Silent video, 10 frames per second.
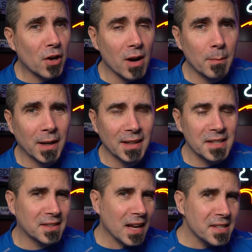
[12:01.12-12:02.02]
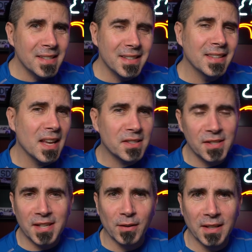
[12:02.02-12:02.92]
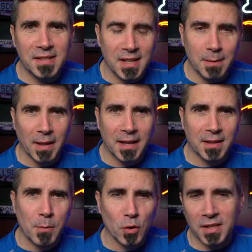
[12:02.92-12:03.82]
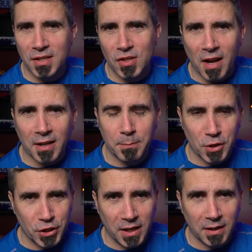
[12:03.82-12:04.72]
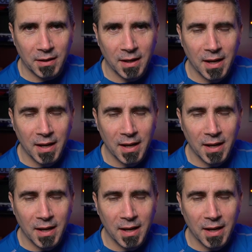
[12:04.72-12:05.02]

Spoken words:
car on my list doesn't necessarily seem like the most exotic machine.